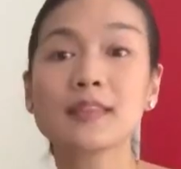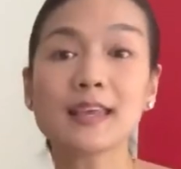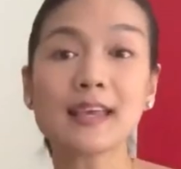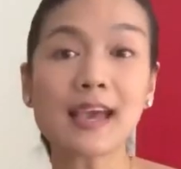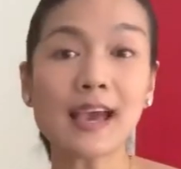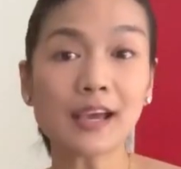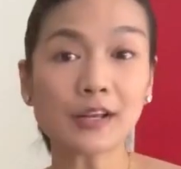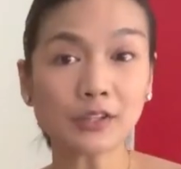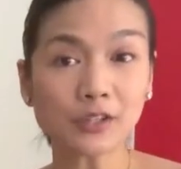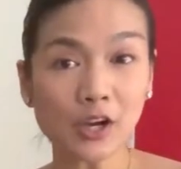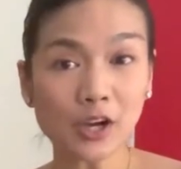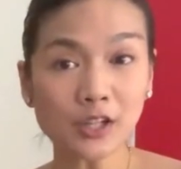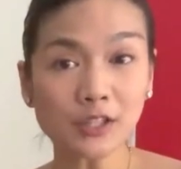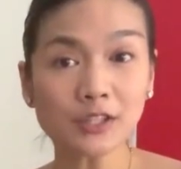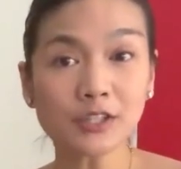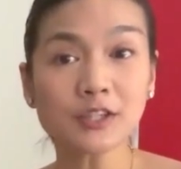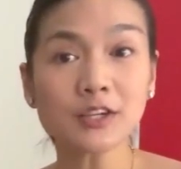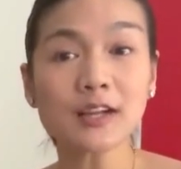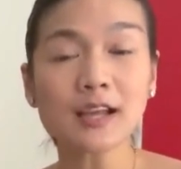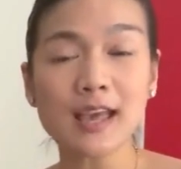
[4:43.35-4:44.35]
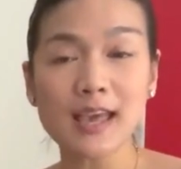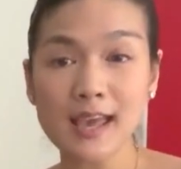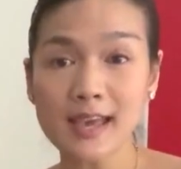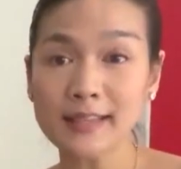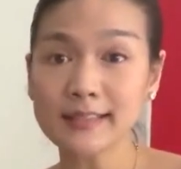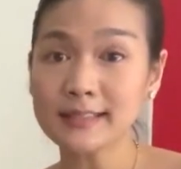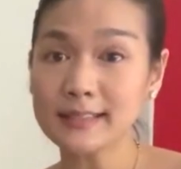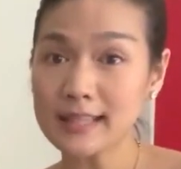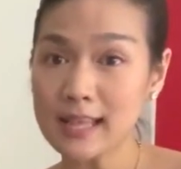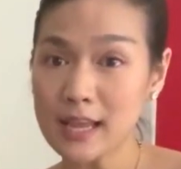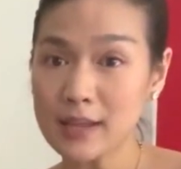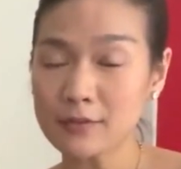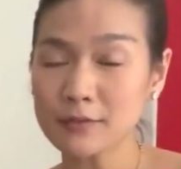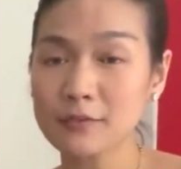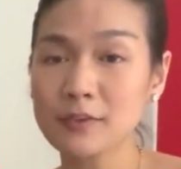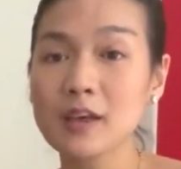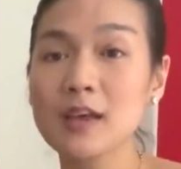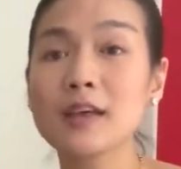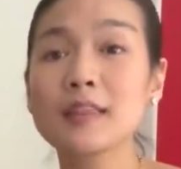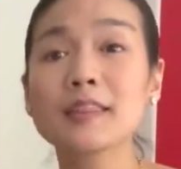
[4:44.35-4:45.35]
They add color and life.
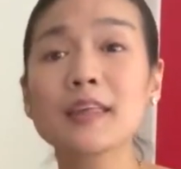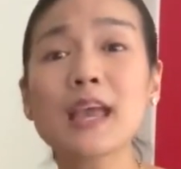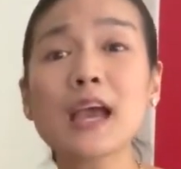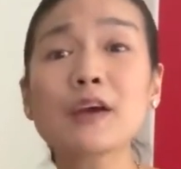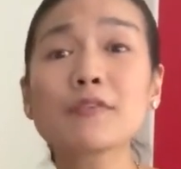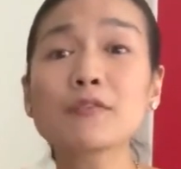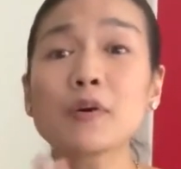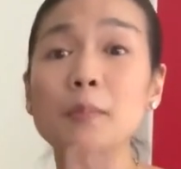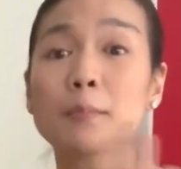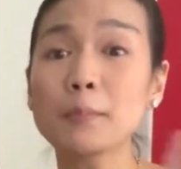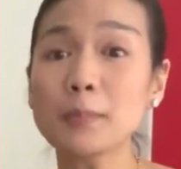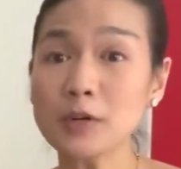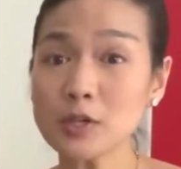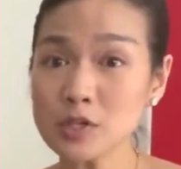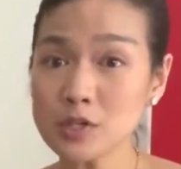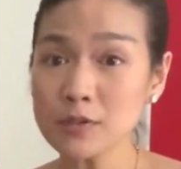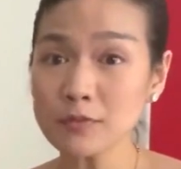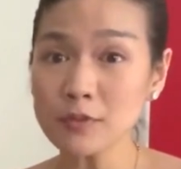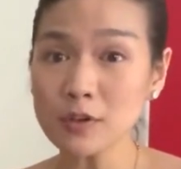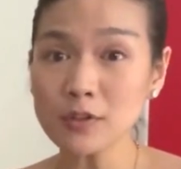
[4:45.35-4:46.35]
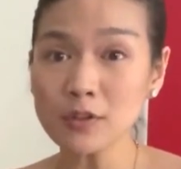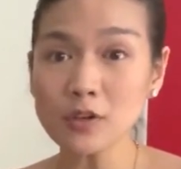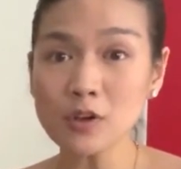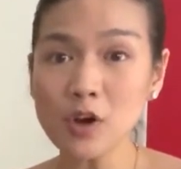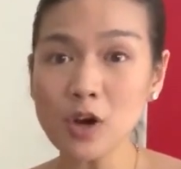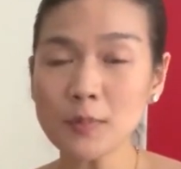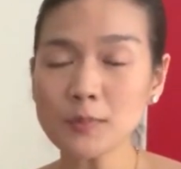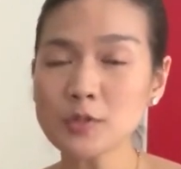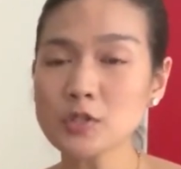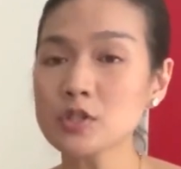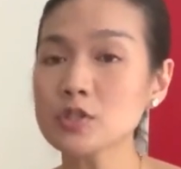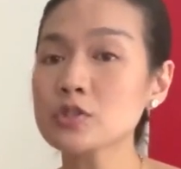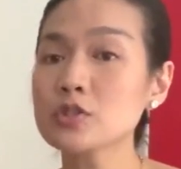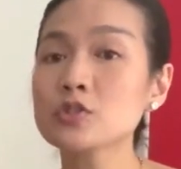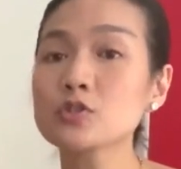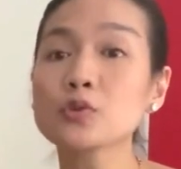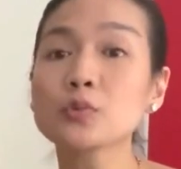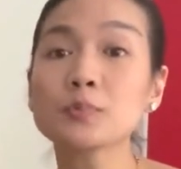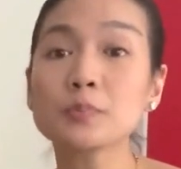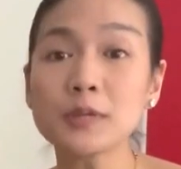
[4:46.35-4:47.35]
They have a bunch of other options,
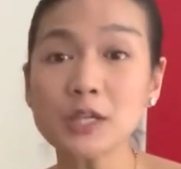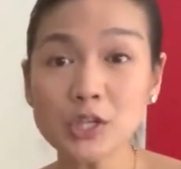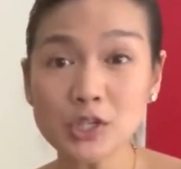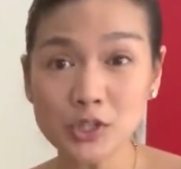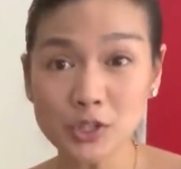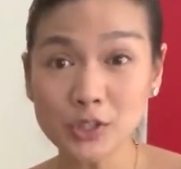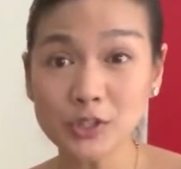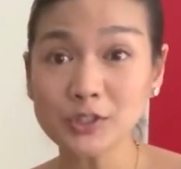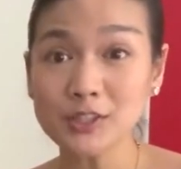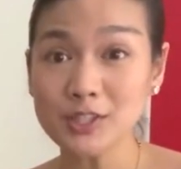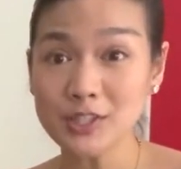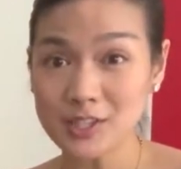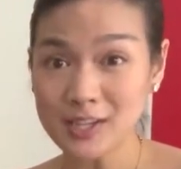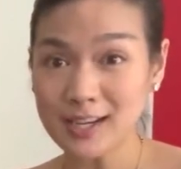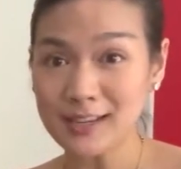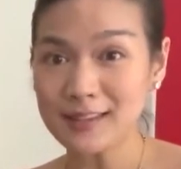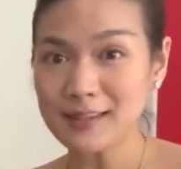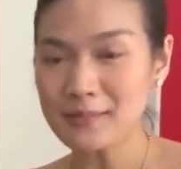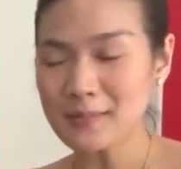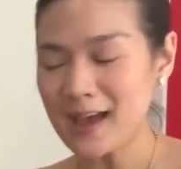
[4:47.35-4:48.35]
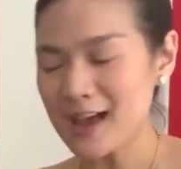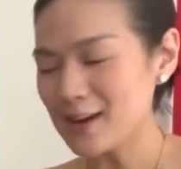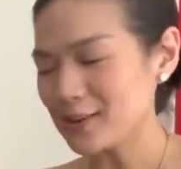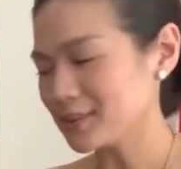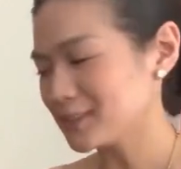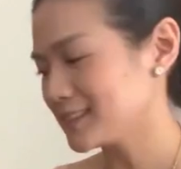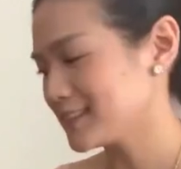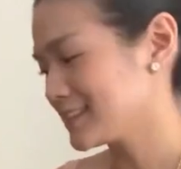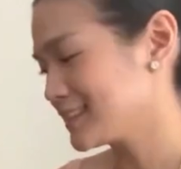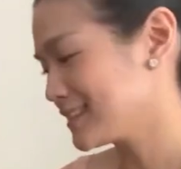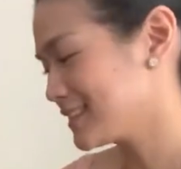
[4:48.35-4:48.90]
so be sure to check them out.